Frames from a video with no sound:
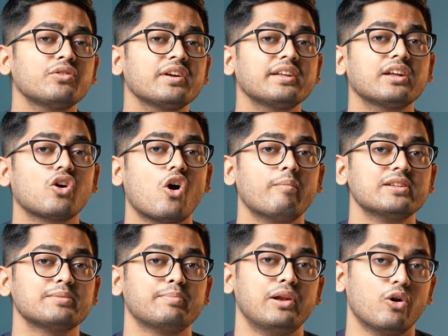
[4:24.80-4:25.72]
you think in the
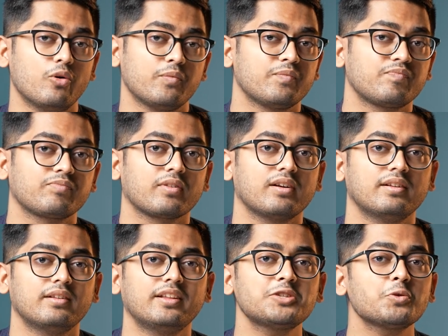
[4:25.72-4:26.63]
comments below.
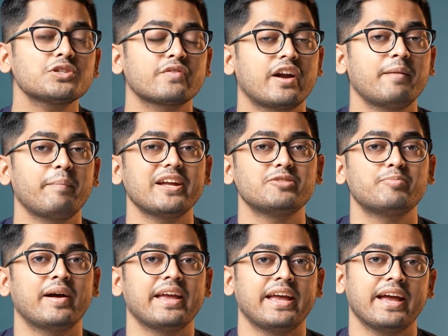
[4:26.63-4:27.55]
This was Front Page
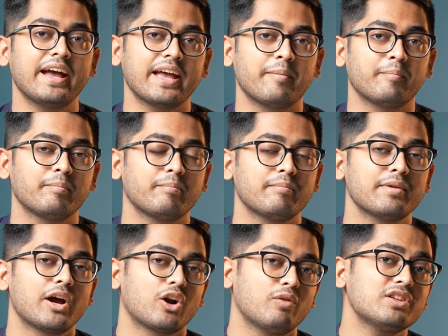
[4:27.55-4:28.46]
by AIM.
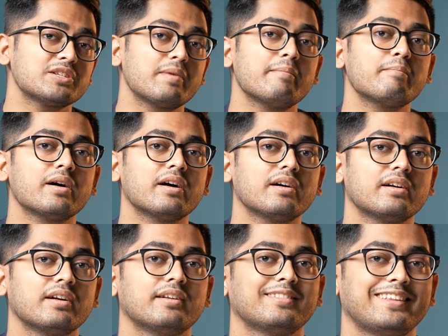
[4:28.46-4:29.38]
Always remember,
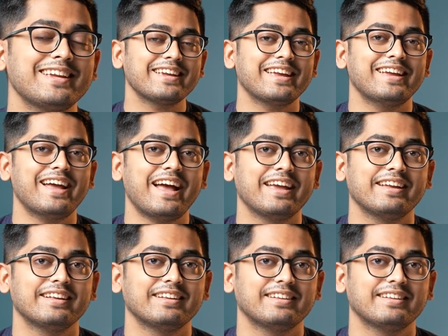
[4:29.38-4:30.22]
think AI,